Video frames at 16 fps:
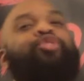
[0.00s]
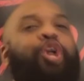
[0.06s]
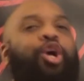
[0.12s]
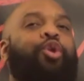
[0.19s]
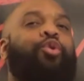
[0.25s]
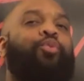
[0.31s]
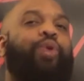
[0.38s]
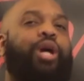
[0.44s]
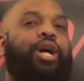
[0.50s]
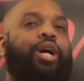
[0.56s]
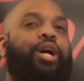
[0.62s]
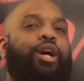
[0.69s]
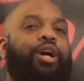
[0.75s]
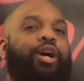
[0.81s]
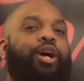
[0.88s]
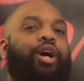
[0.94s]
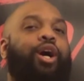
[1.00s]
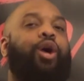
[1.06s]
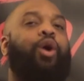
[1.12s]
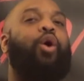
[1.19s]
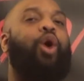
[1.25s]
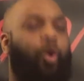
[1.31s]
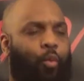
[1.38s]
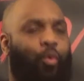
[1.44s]
know
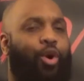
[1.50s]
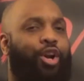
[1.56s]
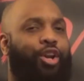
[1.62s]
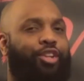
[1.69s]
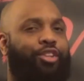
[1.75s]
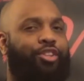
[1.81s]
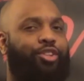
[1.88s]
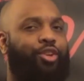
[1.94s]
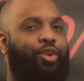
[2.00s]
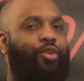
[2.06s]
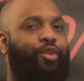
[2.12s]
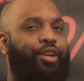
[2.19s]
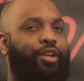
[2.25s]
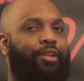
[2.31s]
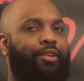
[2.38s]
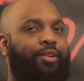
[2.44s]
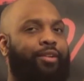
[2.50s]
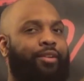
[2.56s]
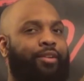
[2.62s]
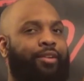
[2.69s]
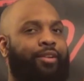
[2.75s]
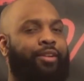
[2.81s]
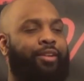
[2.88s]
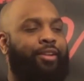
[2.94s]
where this is going.
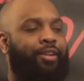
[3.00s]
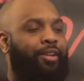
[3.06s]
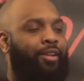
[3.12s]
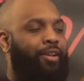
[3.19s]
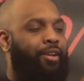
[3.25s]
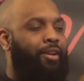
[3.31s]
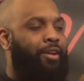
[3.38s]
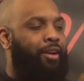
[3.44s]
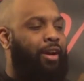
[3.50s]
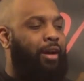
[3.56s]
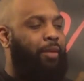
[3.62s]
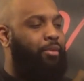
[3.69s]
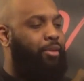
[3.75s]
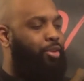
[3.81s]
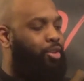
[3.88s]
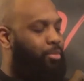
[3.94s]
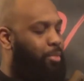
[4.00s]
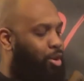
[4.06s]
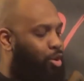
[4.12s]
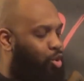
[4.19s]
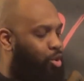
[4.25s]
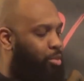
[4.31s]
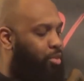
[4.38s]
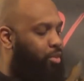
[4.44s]
I'm gonna do my
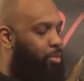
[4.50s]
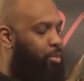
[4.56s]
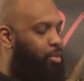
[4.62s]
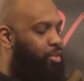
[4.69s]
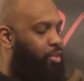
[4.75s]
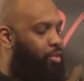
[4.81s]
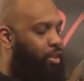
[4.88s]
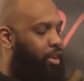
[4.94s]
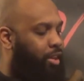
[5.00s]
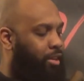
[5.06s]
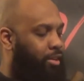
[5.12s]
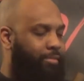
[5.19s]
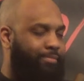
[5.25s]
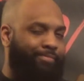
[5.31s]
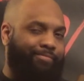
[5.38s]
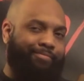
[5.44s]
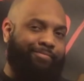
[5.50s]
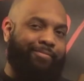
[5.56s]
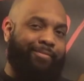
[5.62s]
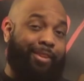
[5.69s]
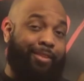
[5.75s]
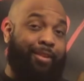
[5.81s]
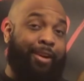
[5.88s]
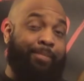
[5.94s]
horror movie ranking.
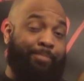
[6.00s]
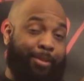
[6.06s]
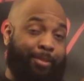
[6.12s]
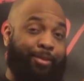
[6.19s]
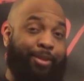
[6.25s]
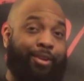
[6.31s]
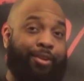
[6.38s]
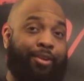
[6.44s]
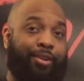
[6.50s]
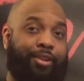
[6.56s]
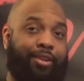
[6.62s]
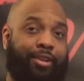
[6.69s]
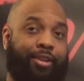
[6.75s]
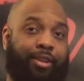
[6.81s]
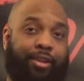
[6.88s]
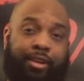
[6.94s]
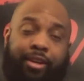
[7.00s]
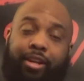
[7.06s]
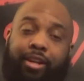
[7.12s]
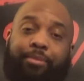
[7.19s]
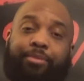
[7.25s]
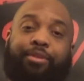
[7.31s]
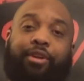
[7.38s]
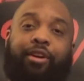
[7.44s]
That's right, it's returned. And
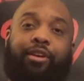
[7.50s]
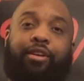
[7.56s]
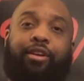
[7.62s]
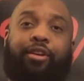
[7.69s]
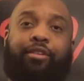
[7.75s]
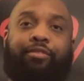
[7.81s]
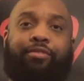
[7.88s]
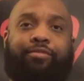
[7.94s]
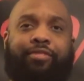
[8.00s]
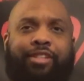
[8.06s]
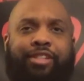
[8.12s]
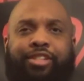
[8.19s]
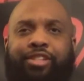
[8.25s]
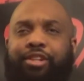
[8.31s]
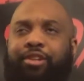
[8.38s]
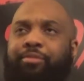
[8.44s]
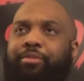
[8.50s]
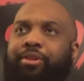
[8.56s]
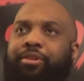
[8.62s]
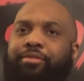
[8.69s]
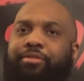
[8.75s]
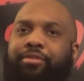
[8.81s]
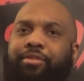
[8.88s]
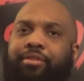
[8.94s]
I'm starting off this year
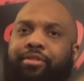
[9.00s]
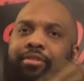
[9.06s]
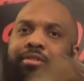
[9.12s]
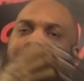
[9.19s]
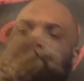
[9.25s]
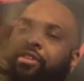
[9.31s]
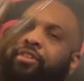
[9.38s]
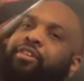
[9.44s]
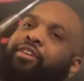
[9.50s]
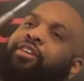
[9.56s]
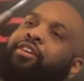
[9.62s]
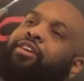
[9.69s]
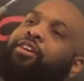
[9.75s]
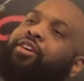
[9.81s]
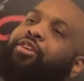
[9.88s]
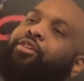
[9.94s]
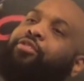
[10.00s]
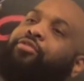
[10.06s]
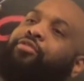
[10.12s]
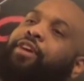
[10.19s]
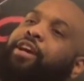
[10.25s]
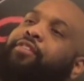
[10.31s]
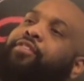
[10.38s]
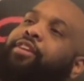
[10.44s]
with your
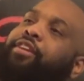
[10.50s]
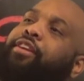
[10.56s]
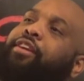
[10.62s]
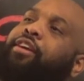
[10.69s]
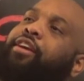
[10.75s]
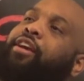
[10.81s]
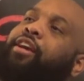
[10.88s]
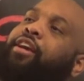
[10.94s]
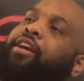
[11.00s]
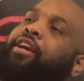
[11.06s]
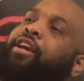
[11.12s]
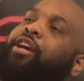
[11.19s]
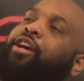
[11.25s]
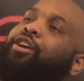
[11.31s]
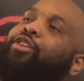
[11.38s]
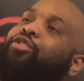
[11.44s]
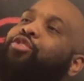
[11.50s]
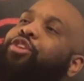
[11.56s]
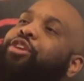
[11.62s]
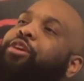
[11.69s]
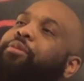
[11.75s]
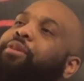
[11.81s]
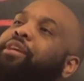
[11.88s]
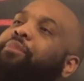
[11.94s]
favorite
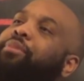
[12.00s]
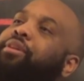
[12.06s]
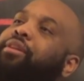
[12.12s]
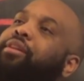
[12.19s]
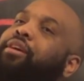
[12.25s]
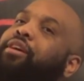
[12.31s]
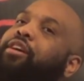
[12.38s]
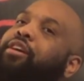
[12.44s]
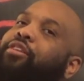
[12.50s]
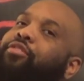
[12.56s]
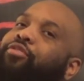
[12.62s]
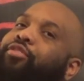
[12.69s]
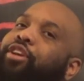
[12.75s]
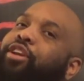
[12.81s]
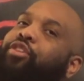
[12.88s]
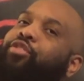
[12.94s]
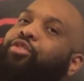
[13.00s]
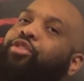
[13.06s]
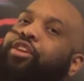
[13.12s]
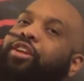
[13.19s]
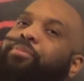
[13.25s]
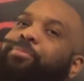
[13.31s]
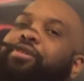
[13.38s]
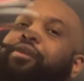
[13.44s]
dream demon, Freddy Krueger
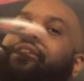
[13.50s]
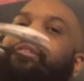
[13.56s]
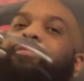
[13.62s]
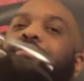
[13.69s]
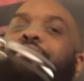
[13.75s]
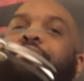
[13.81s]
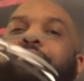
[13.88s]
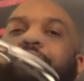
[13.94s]
himself,